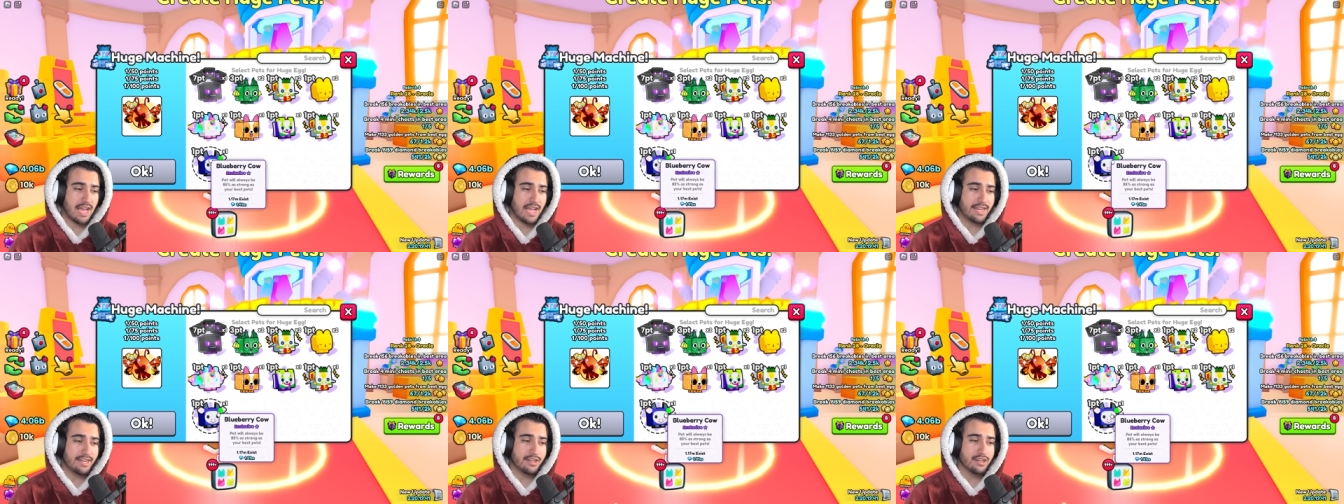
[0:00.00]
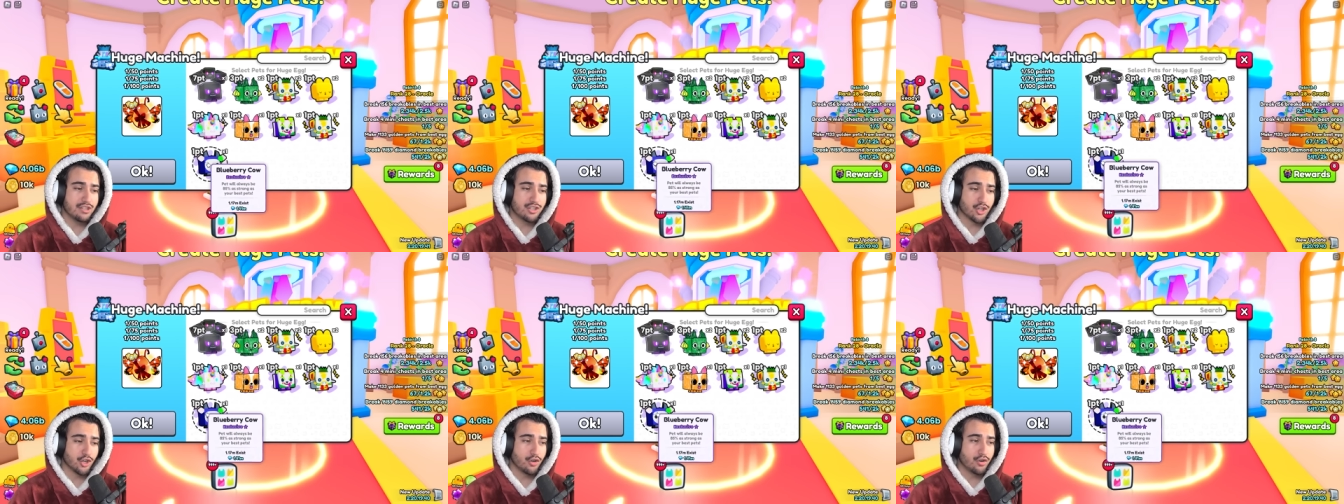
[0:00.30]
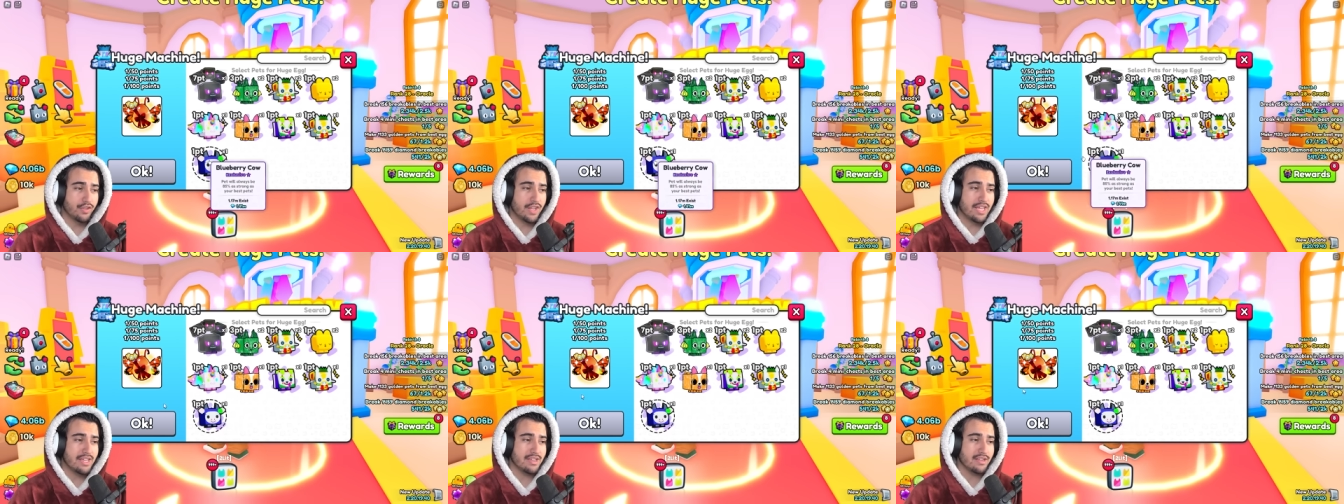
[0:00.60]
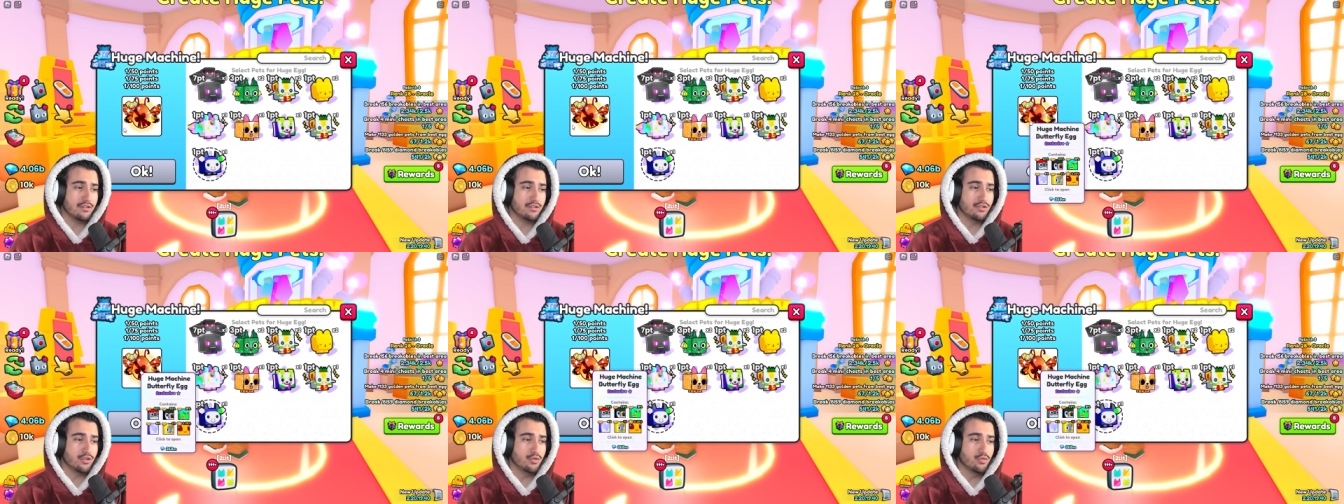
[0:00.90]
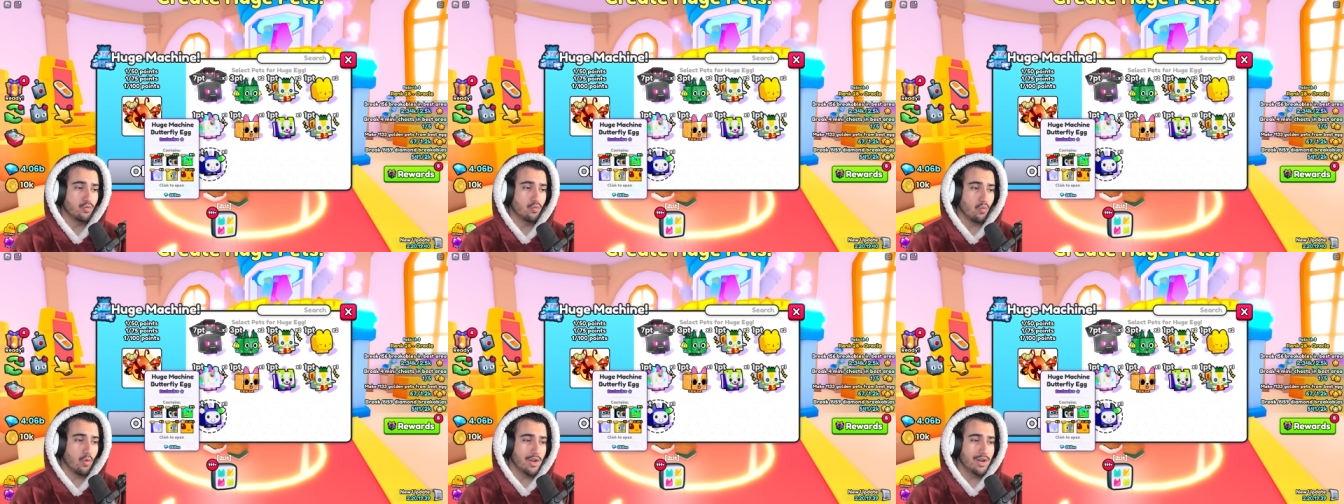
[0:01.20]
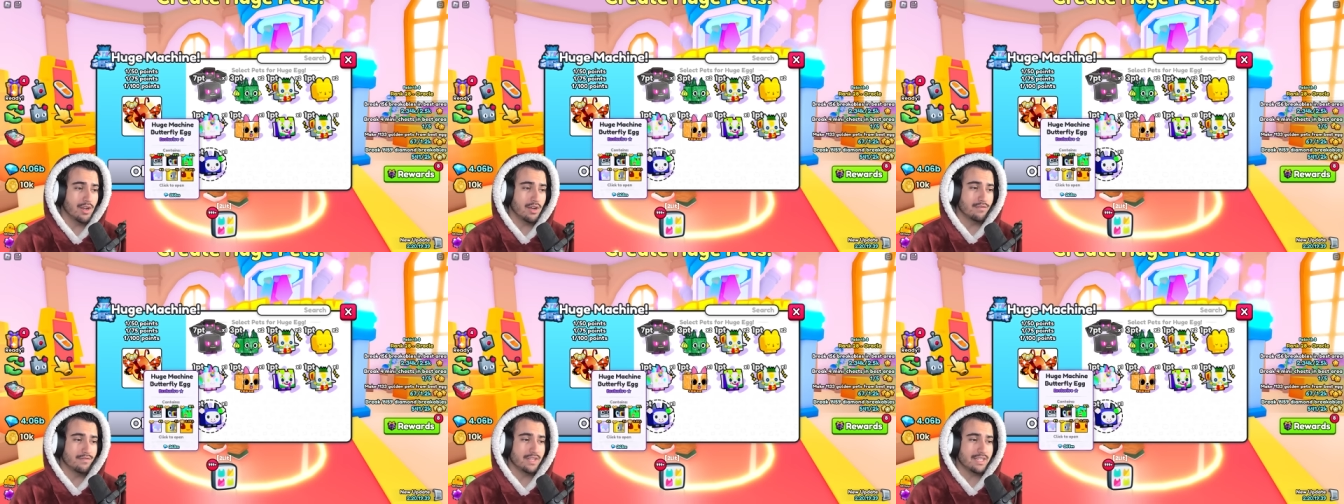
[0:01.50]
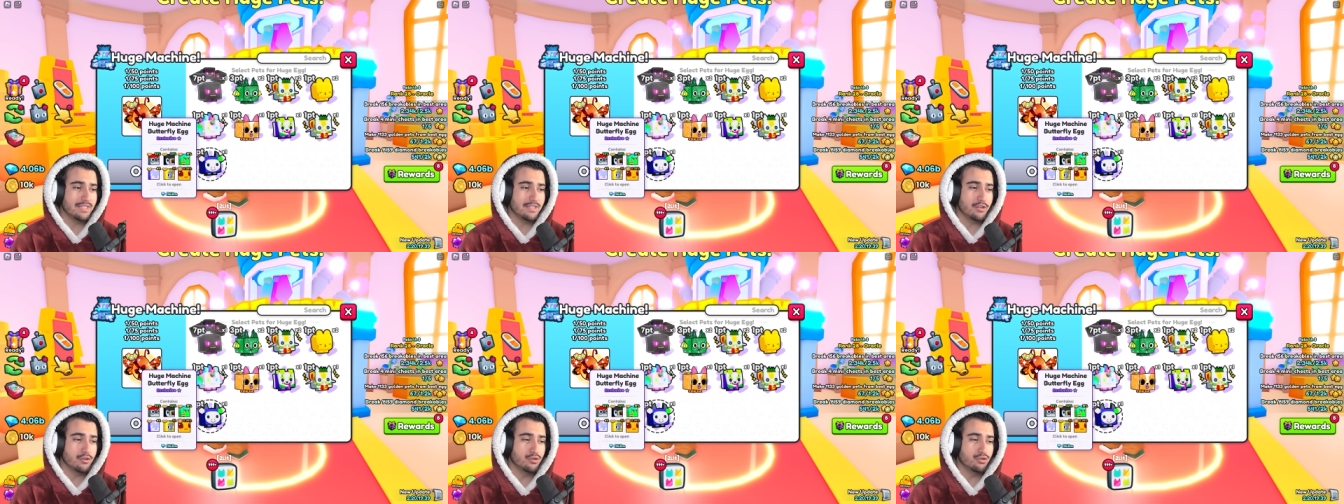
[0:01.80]
I can turn that into one of
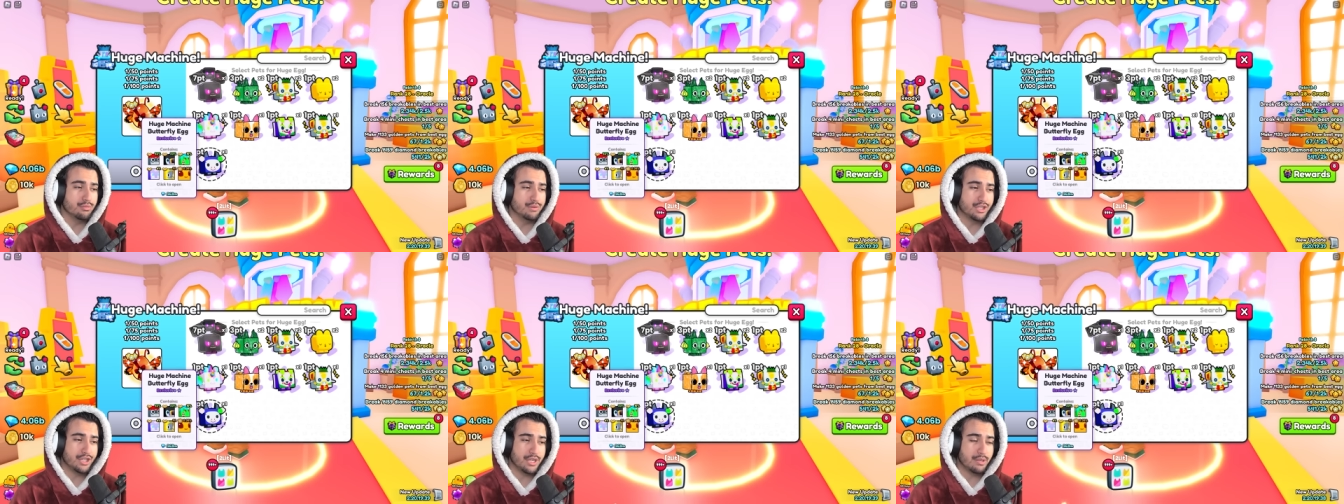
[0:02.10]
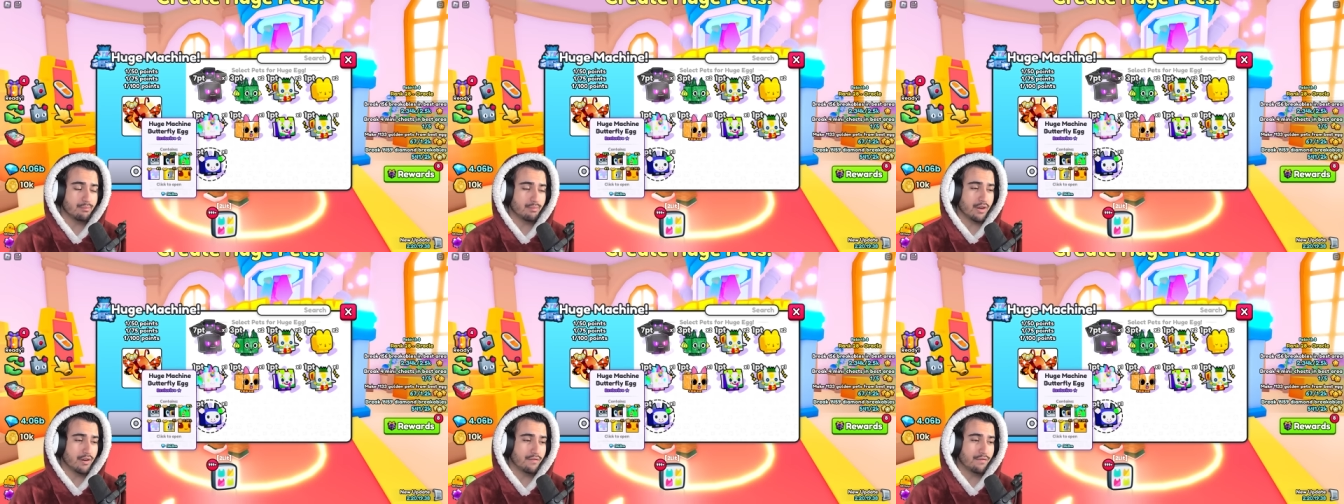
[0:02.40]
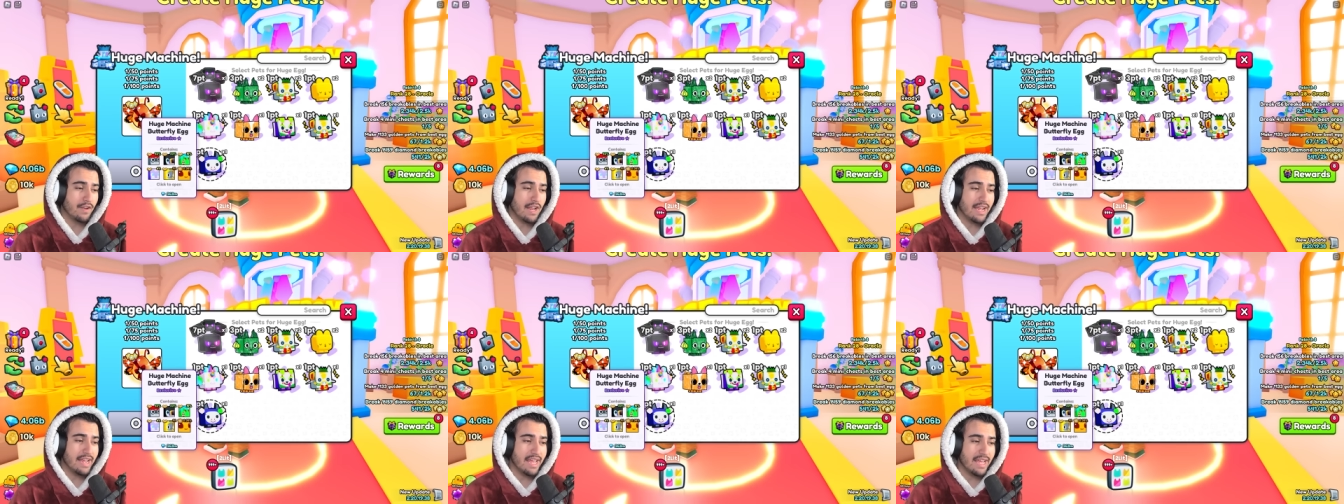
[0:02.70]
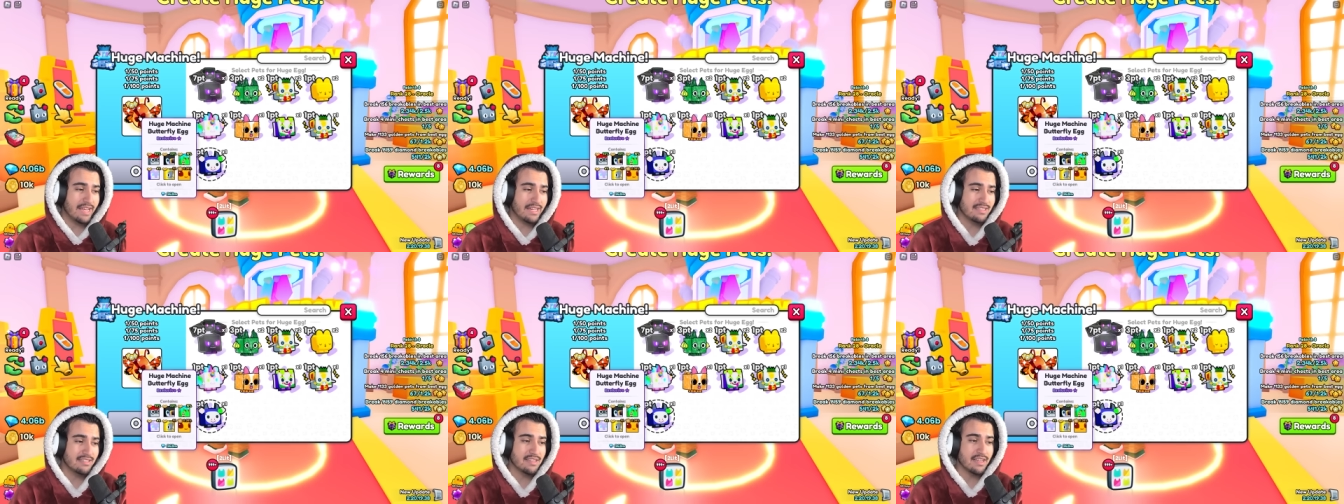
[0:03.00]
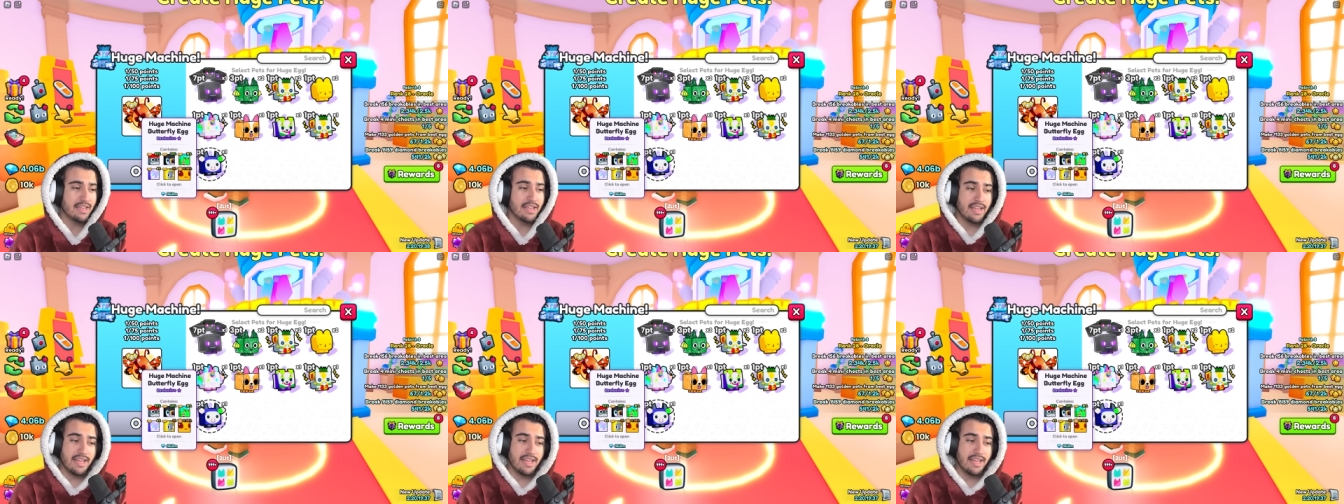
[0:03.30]
these huge machine butterfly eggs,